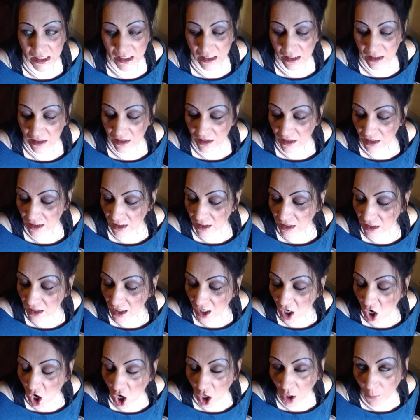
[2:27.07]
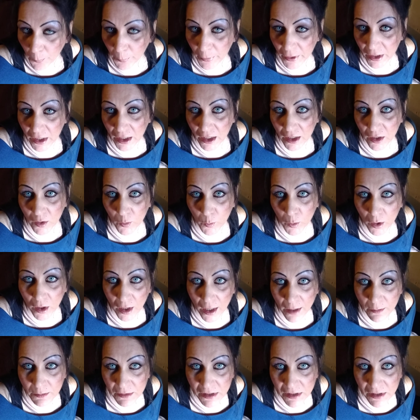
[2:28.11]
The carpet here where I'm